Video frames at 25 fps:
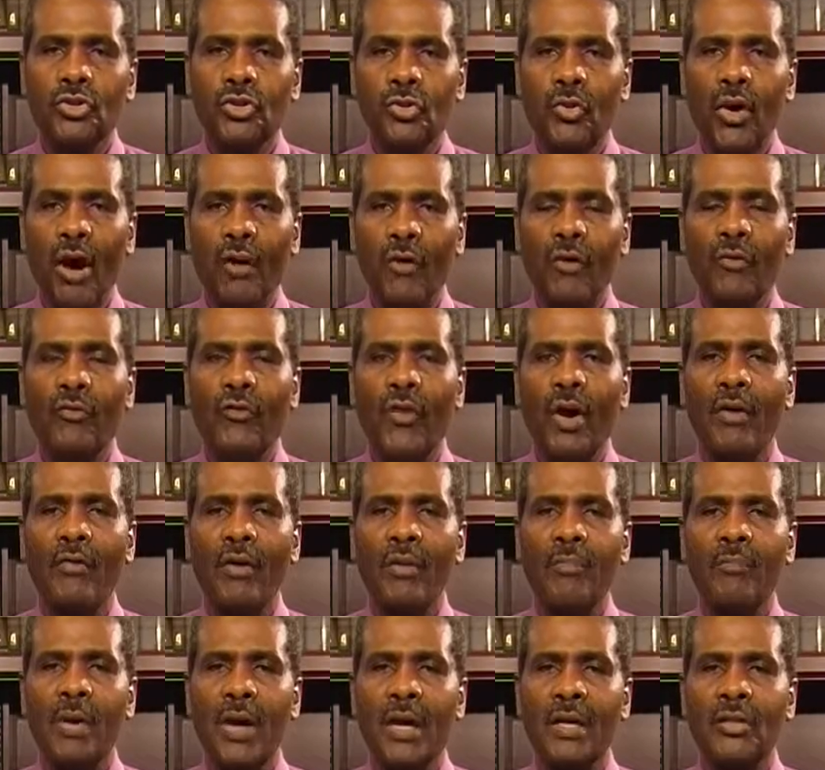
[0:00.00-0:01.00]
do our
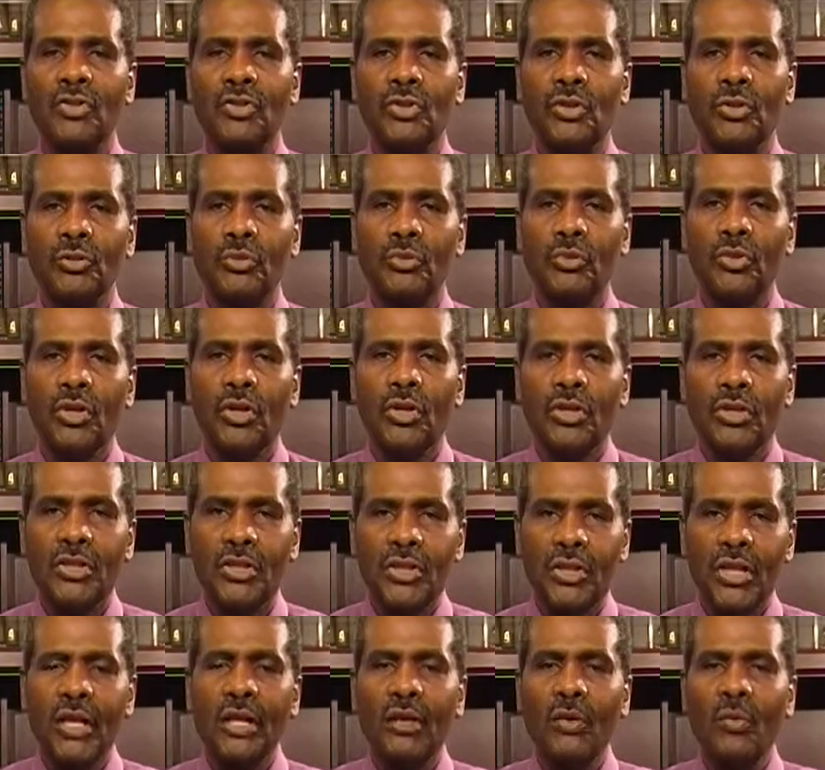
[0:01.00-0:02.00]
very best to
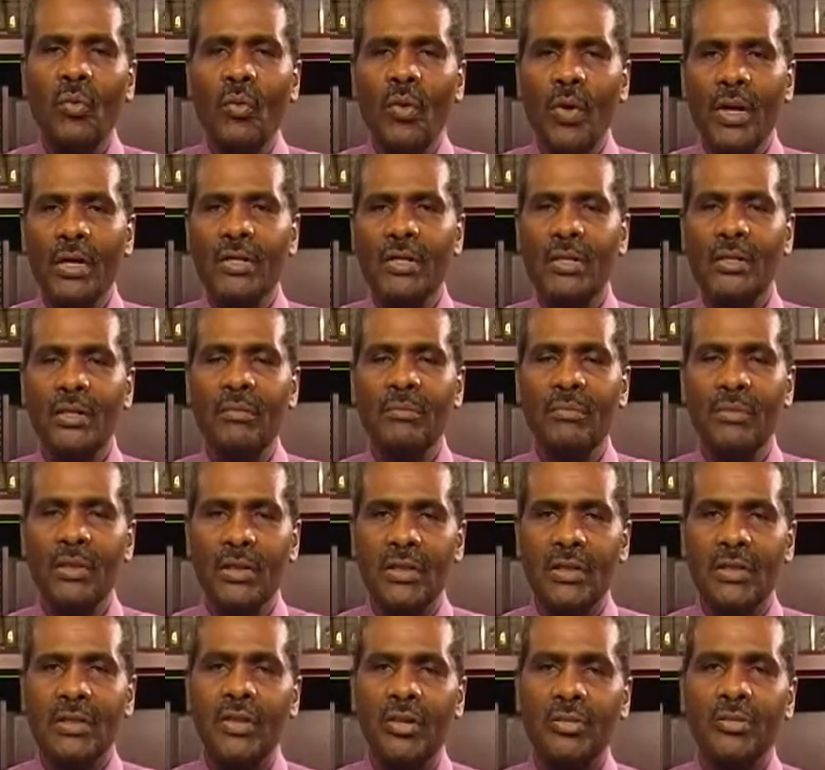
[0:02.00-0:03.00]
seek wisdom
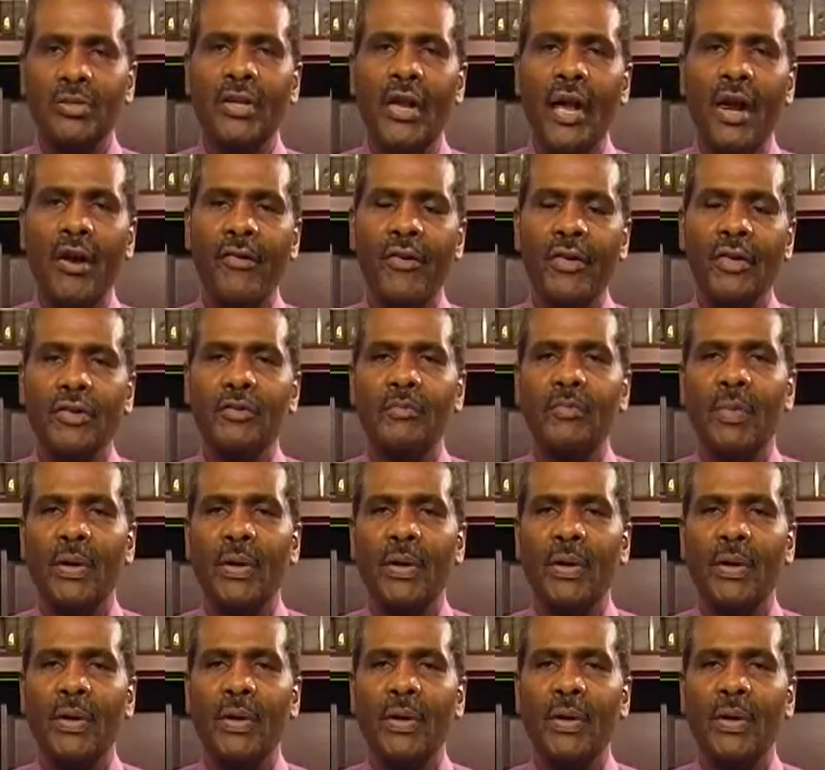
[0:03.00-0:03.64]
in certain areas.